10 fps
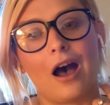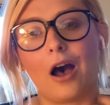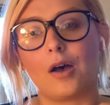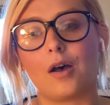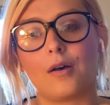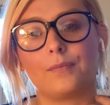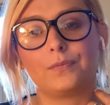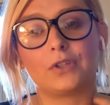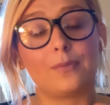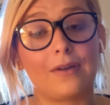
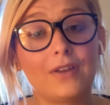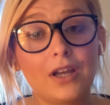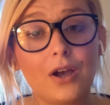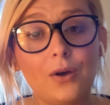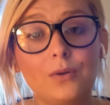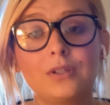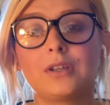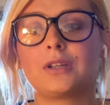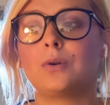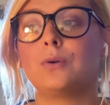to my videos,
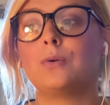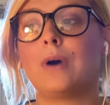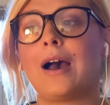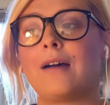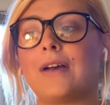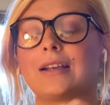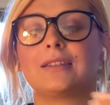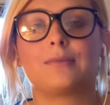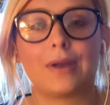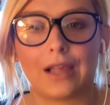you have
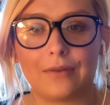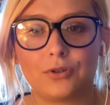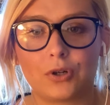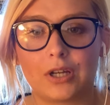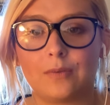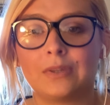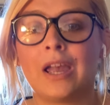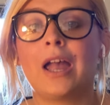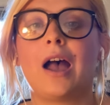access to my live streams,